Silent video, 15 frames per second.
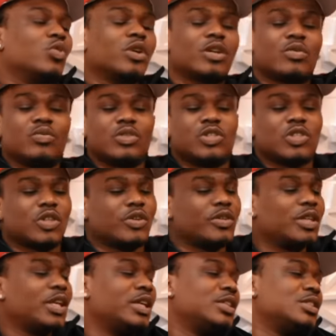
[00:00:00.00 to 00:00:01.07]
working with
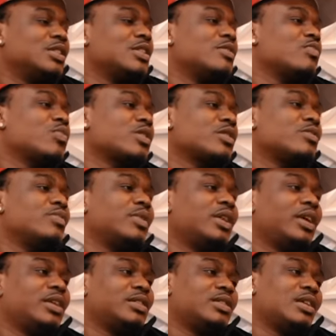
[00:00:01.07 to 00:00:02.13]
certain niggas and then working with
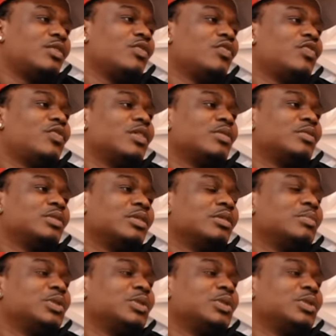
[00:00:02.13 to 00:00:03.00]
niggas that don't fuck with